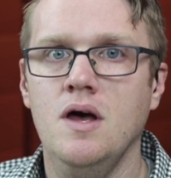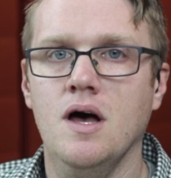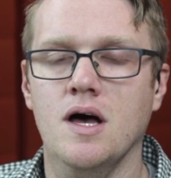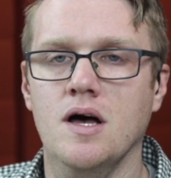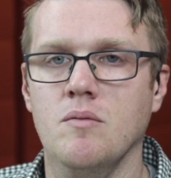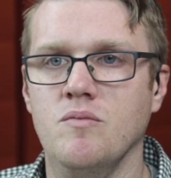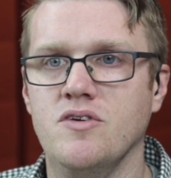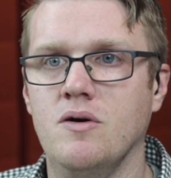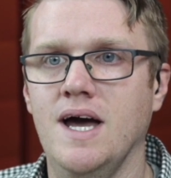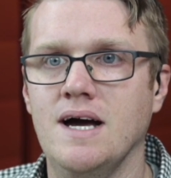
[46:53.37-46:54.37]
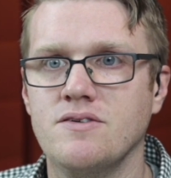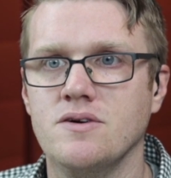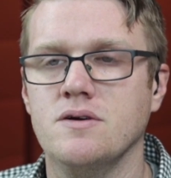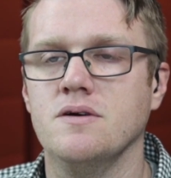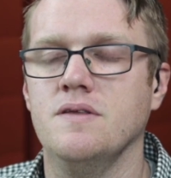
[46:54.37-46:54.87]
So
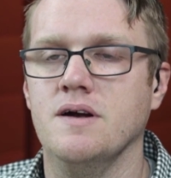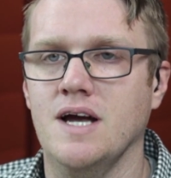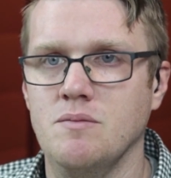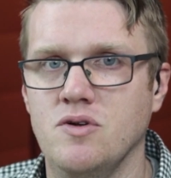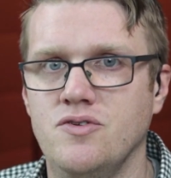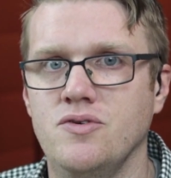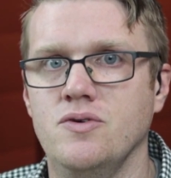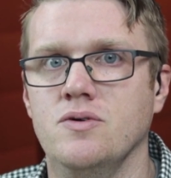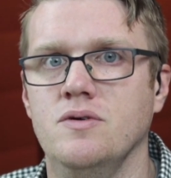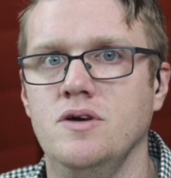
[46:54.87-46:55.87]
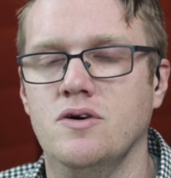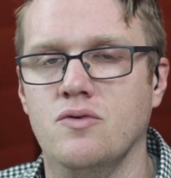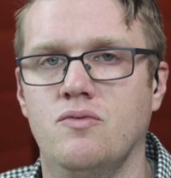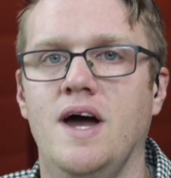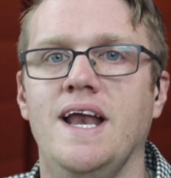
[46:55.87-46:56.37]
after they're able to,
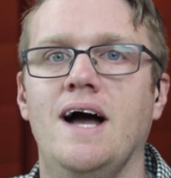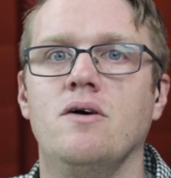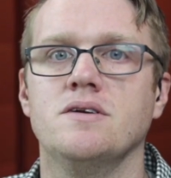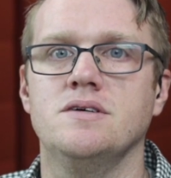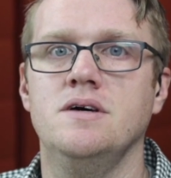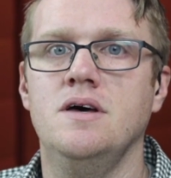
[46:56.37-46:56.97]
write out